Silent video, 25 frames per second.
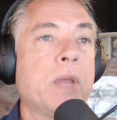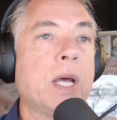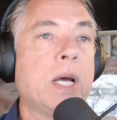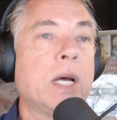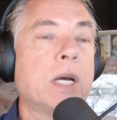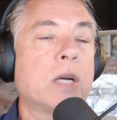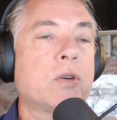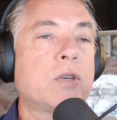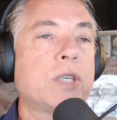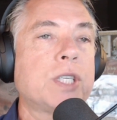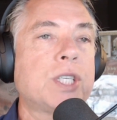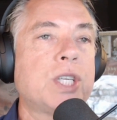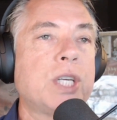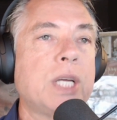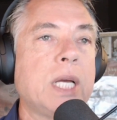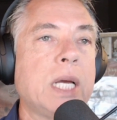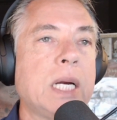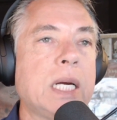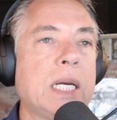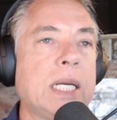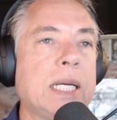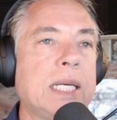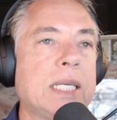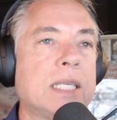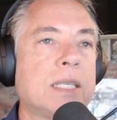
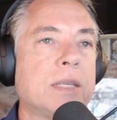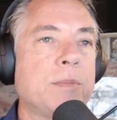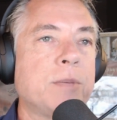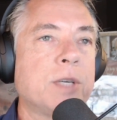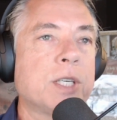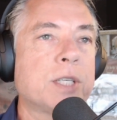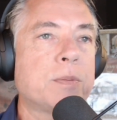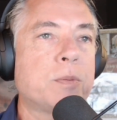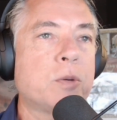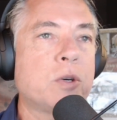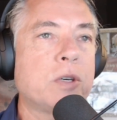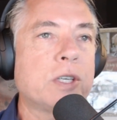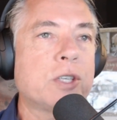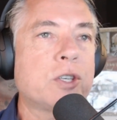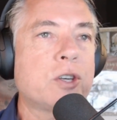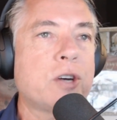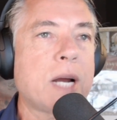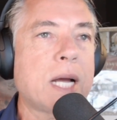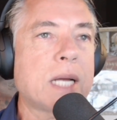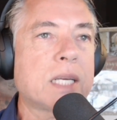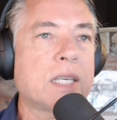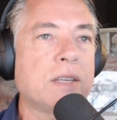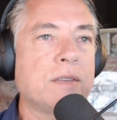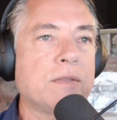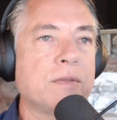Christianity is a much more
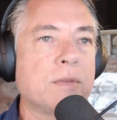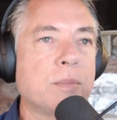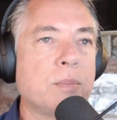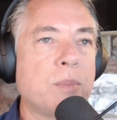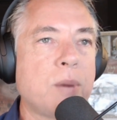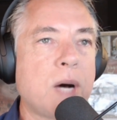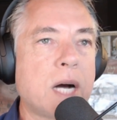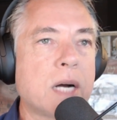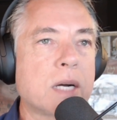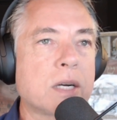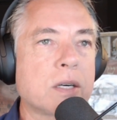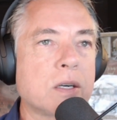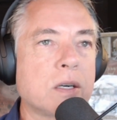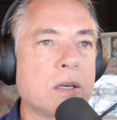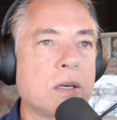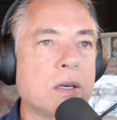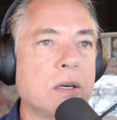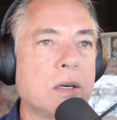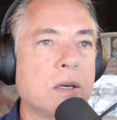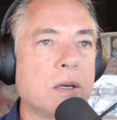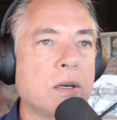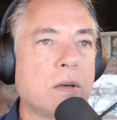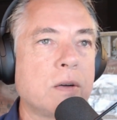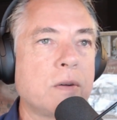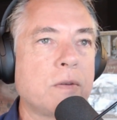attractive marker
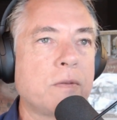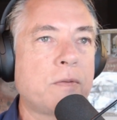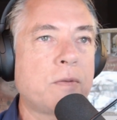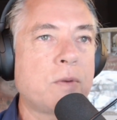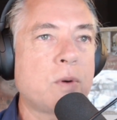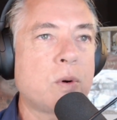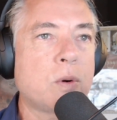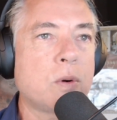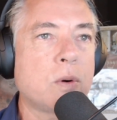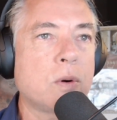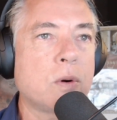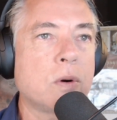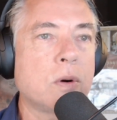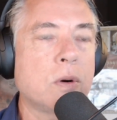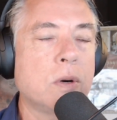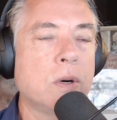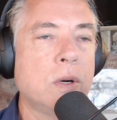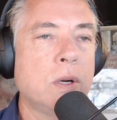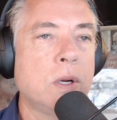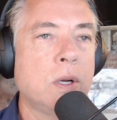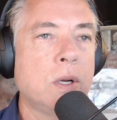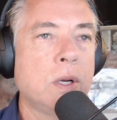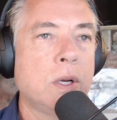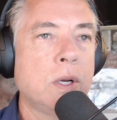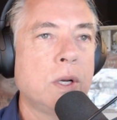for
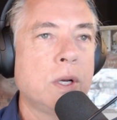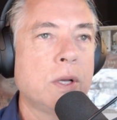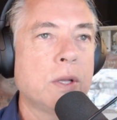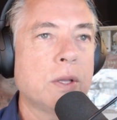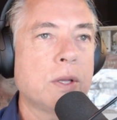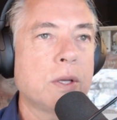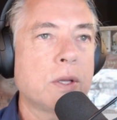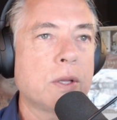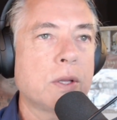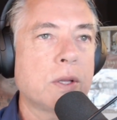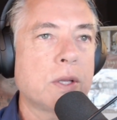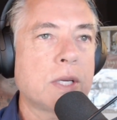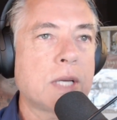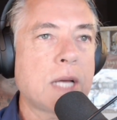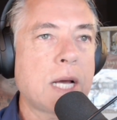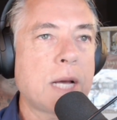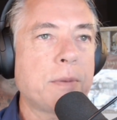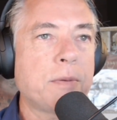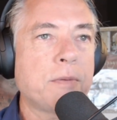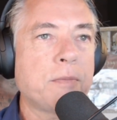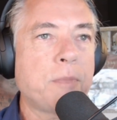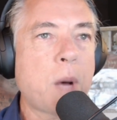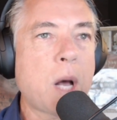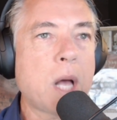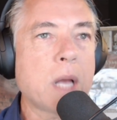the type
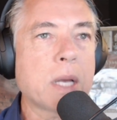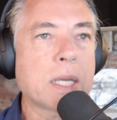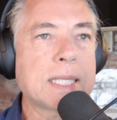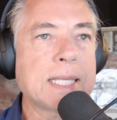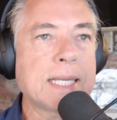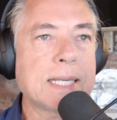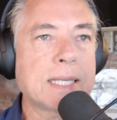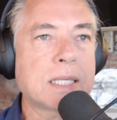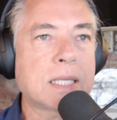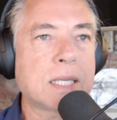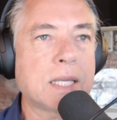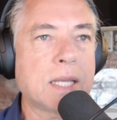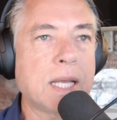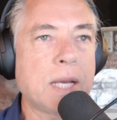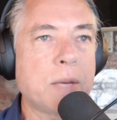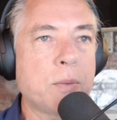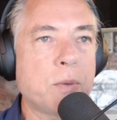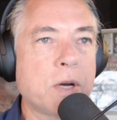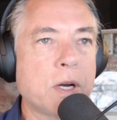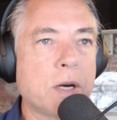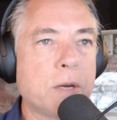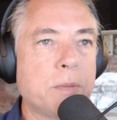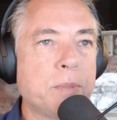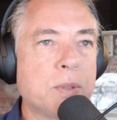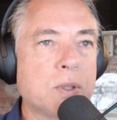of politics that they
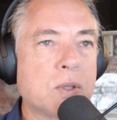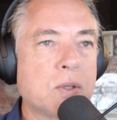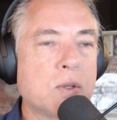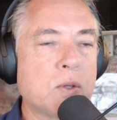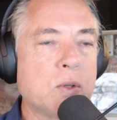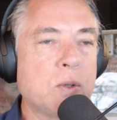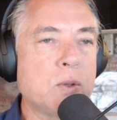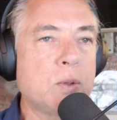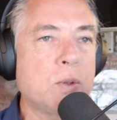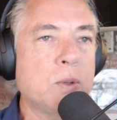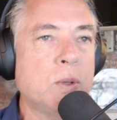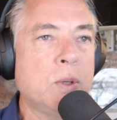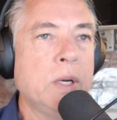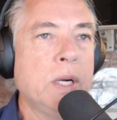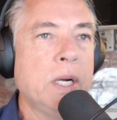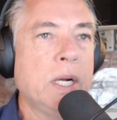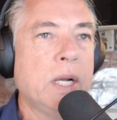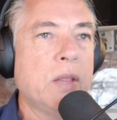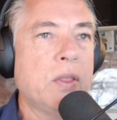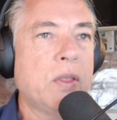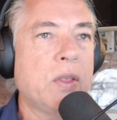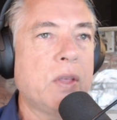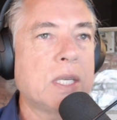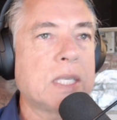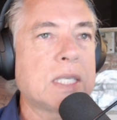want to pursue
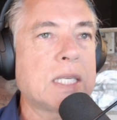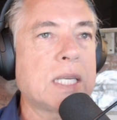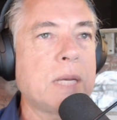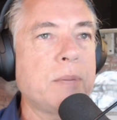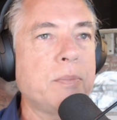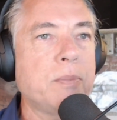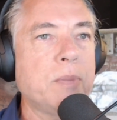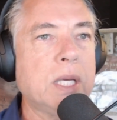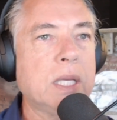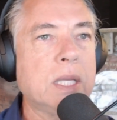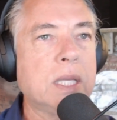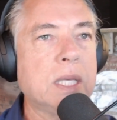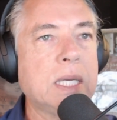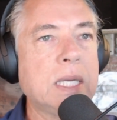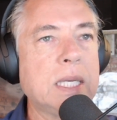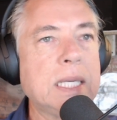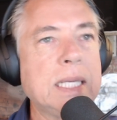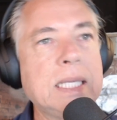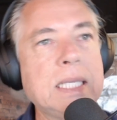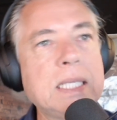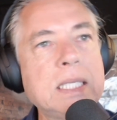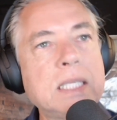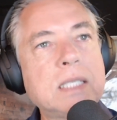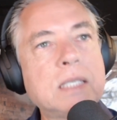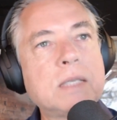than something that
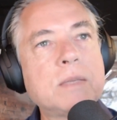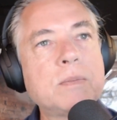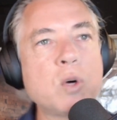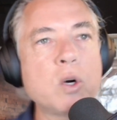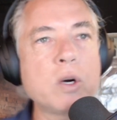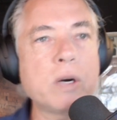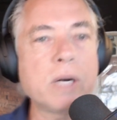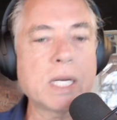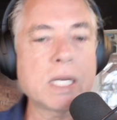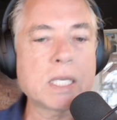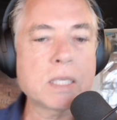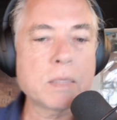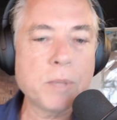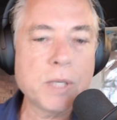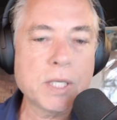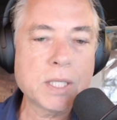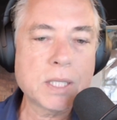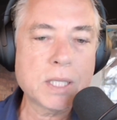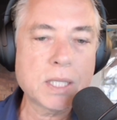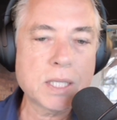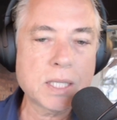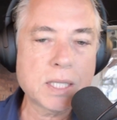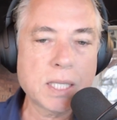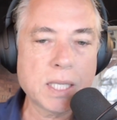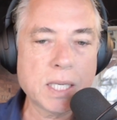is more
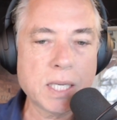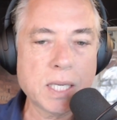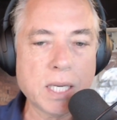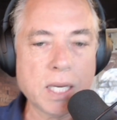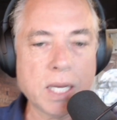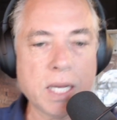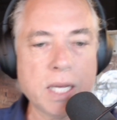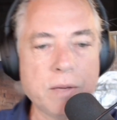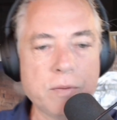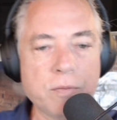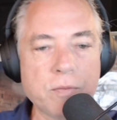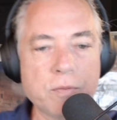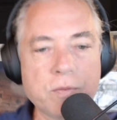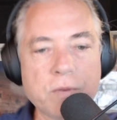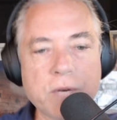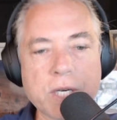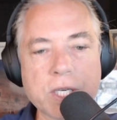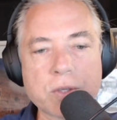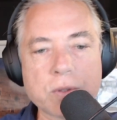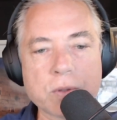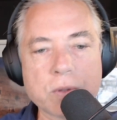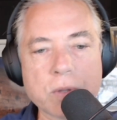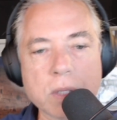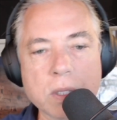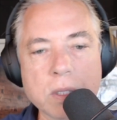explicit, say, a
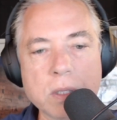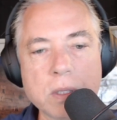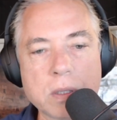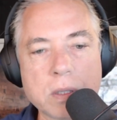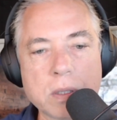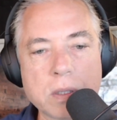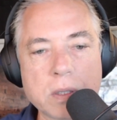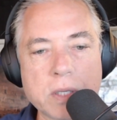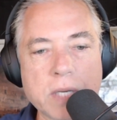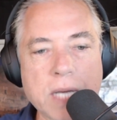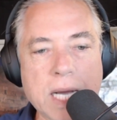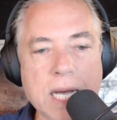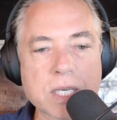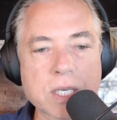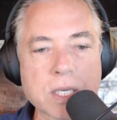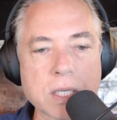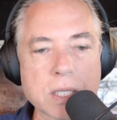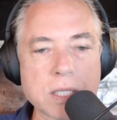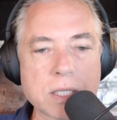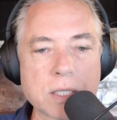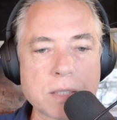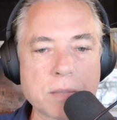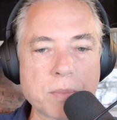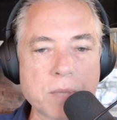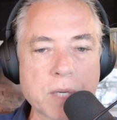racial
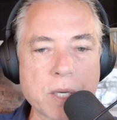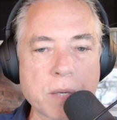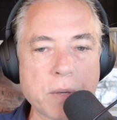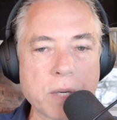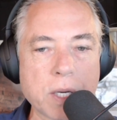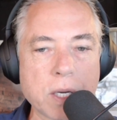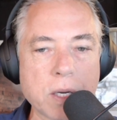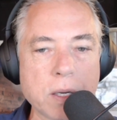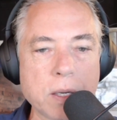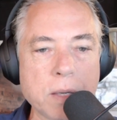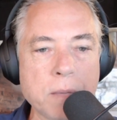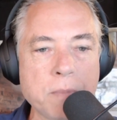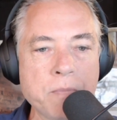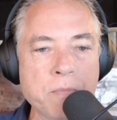nationalism going on.